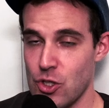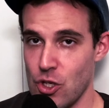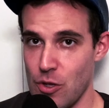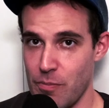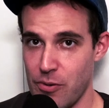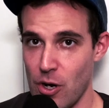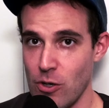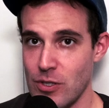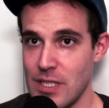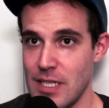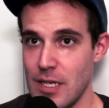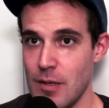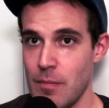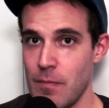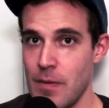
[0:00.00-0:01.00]
the pro
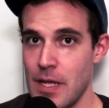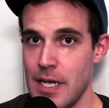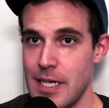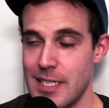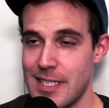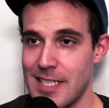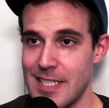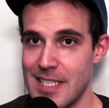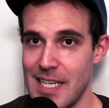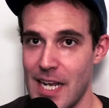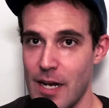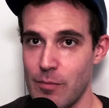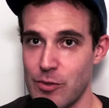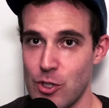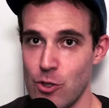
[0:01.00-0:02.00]
tip is to set
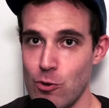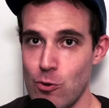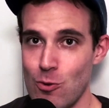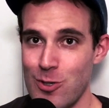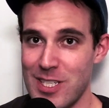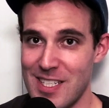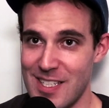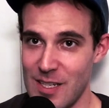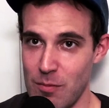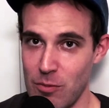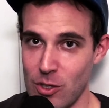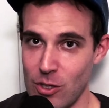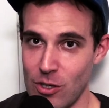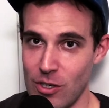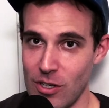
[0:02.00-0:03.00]
up 2
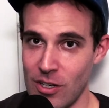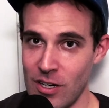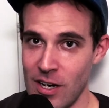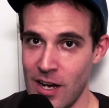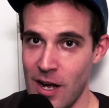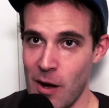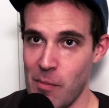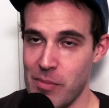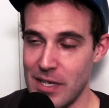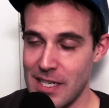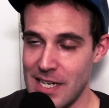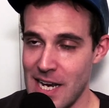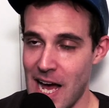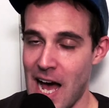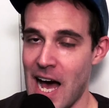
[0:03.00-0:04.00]
similar but
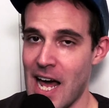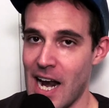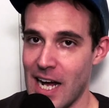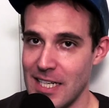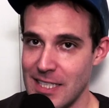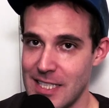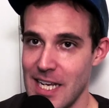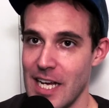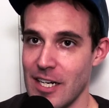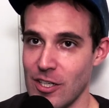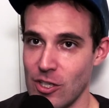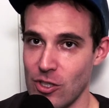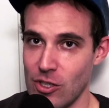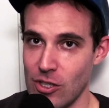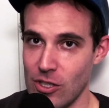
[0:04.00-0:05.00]
not
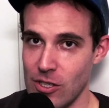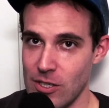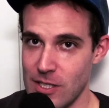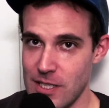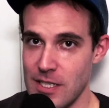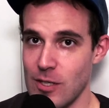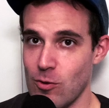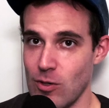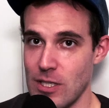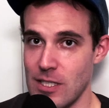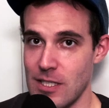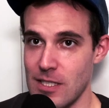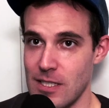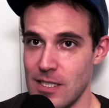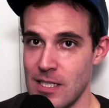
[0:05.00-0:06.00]
identical
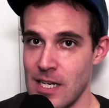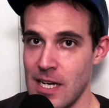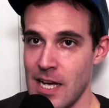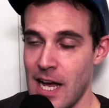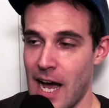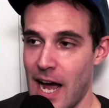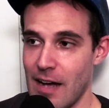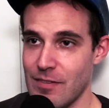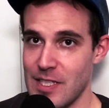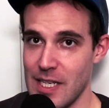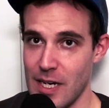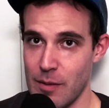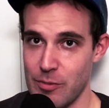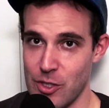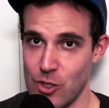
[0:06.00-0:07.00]
sequences. I've set
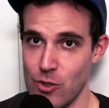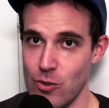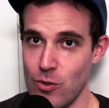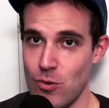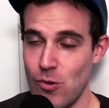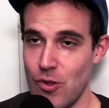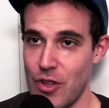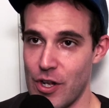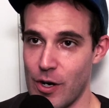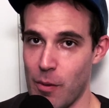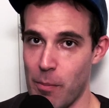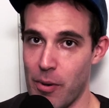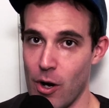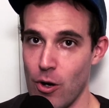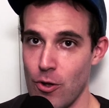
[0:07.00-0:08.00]
up 2 that are
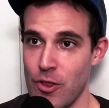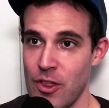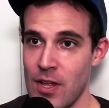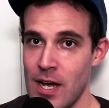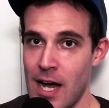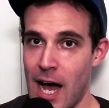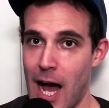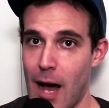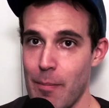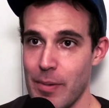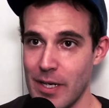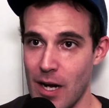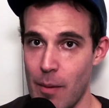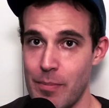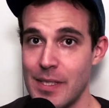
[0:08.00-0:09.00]
both
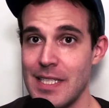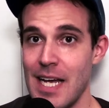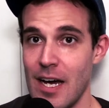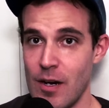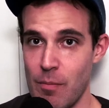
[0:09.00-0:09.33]
hopping up and down in